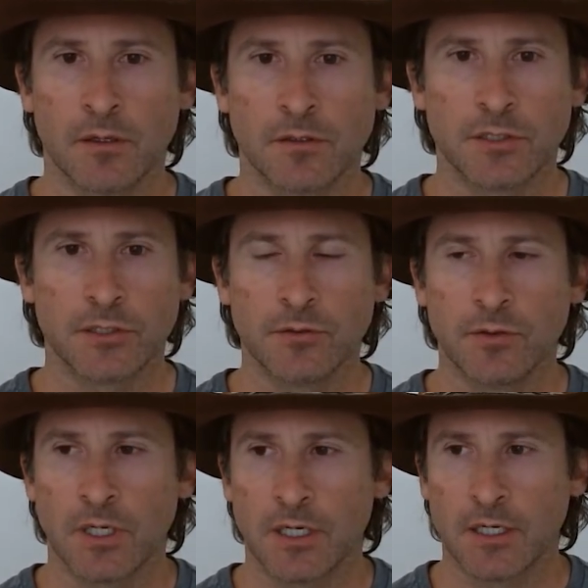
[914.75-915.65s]

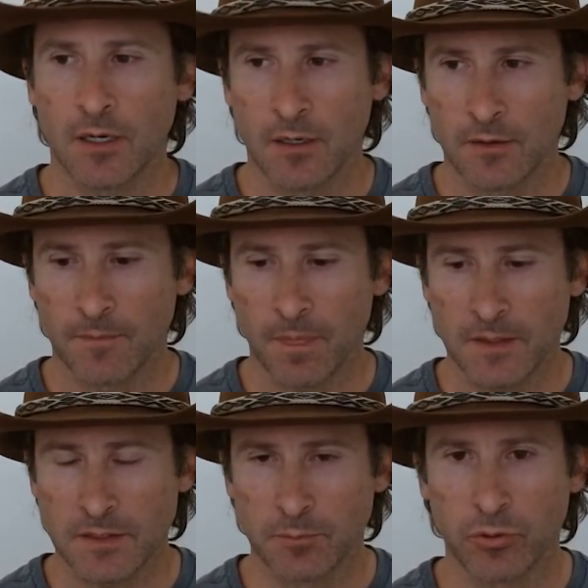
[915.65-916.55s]
to
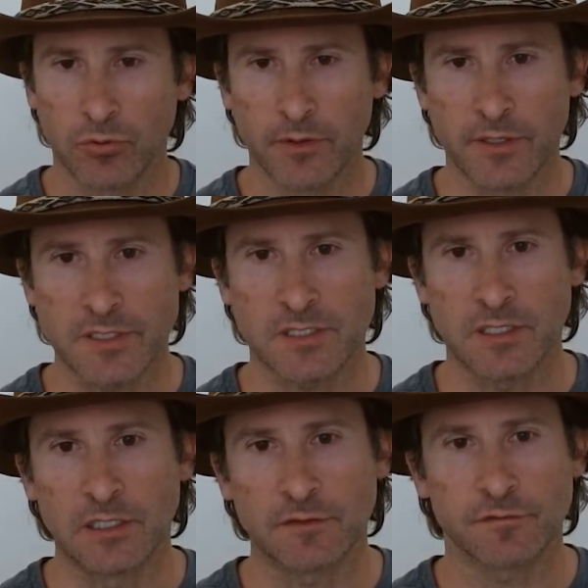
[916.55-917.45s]
pull this
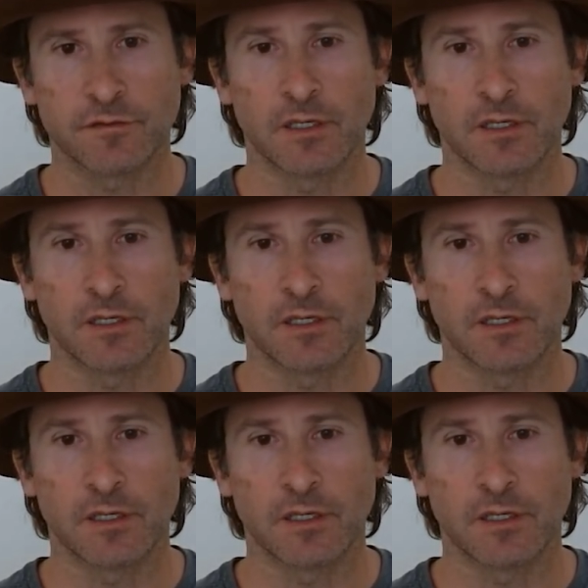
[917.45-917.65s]
stuff.